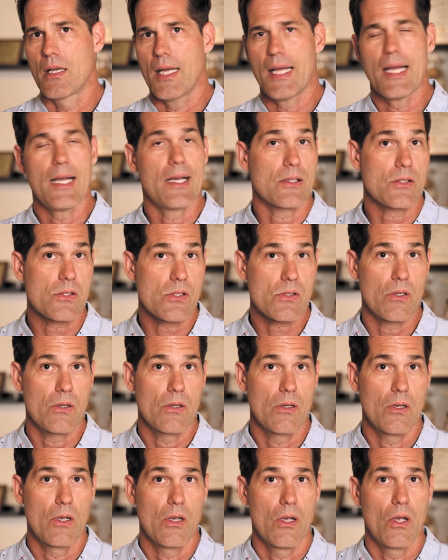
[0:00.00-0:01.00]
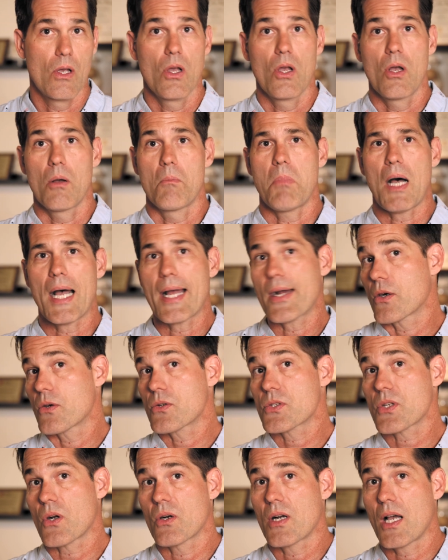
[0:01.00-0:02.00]
Hence,
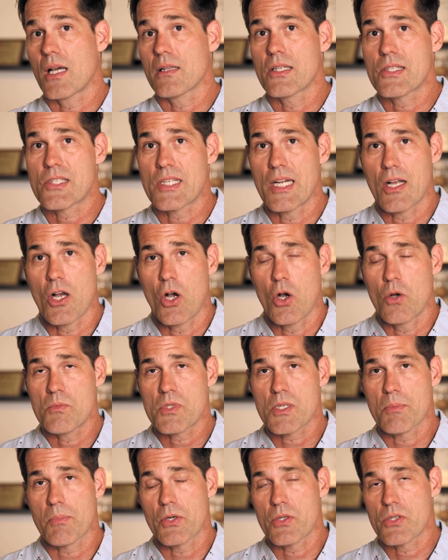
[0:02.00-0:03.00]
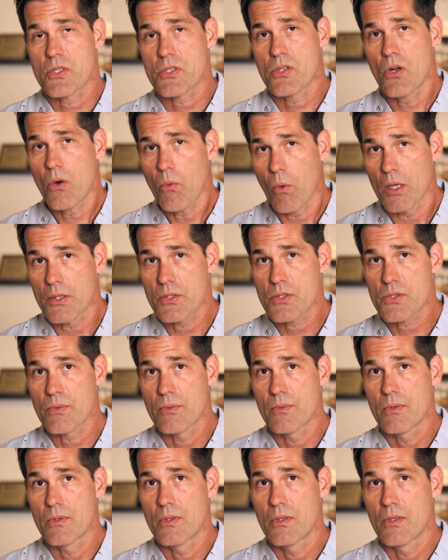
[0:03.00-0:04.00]
buyers are not listing homes to purchase new
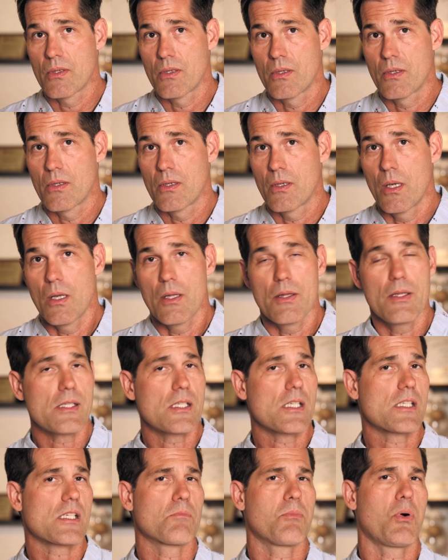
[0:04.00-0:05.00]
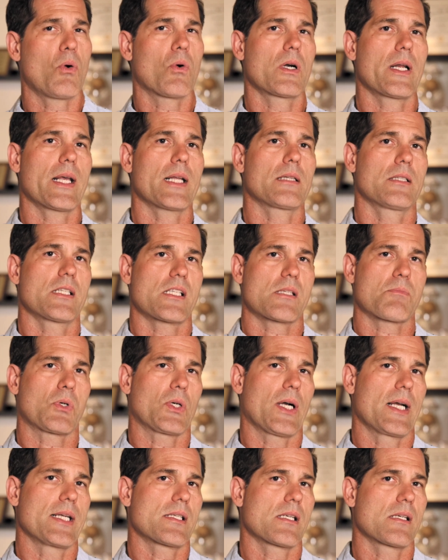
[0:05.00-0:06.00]
ones. This is supporting list
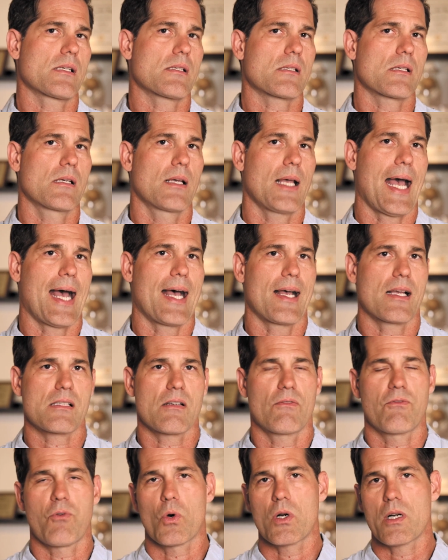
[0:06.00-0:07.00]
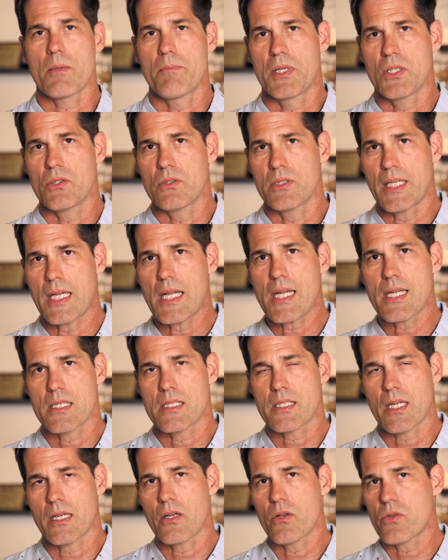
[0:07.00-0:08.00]
prices as affordability
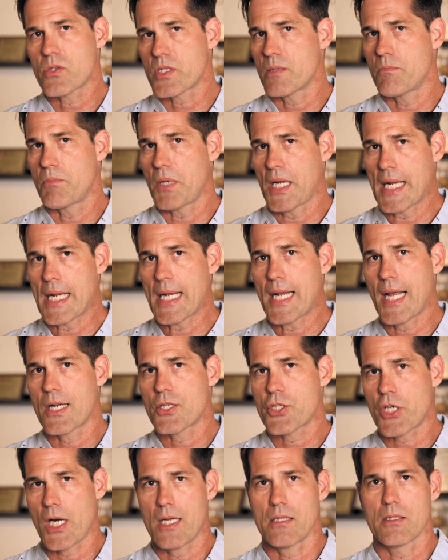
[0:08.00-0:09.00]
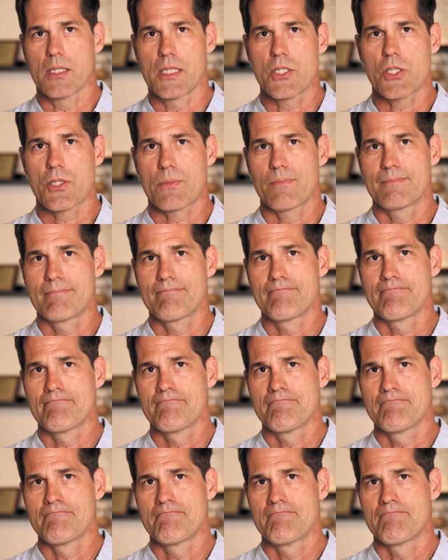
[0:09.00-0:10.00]
continues to be a challenge.
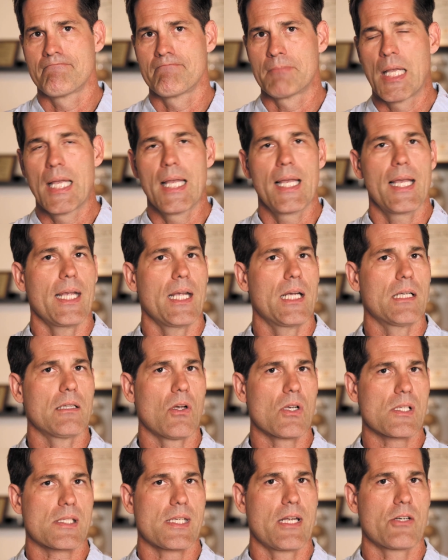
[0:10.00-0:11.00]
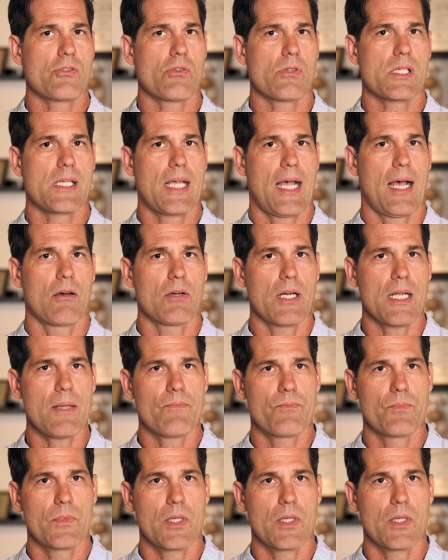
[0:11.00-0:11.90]
In Los Angeles County,